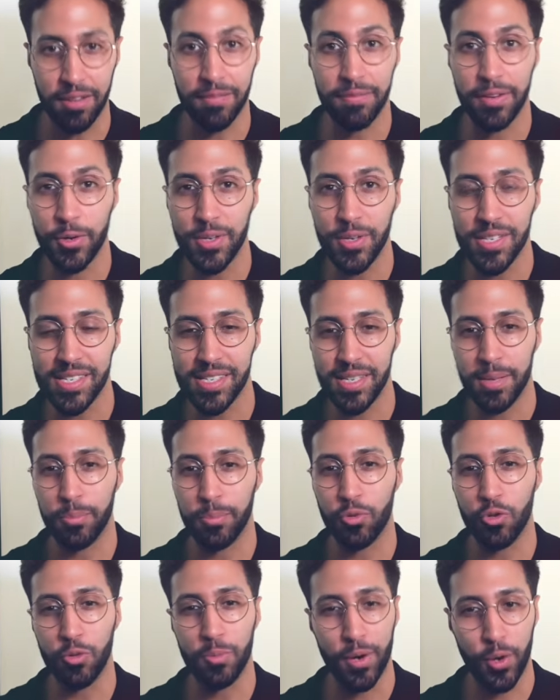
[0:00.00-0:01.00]
very
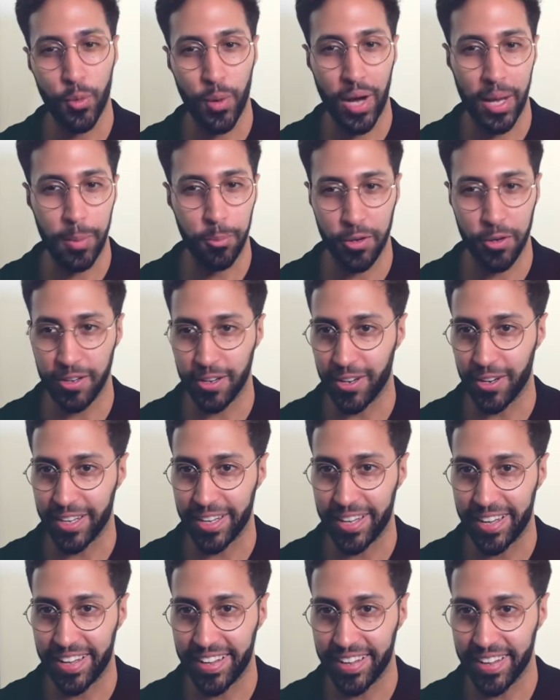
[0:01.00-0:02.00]
simple but quite modern
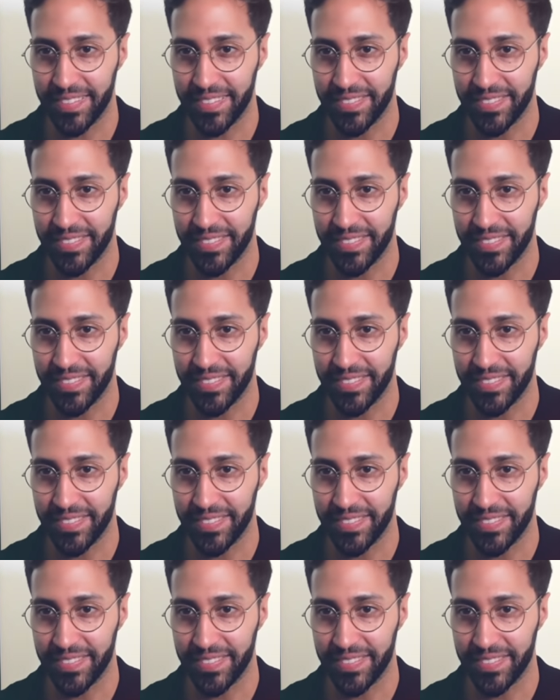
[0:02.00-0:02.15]
looking.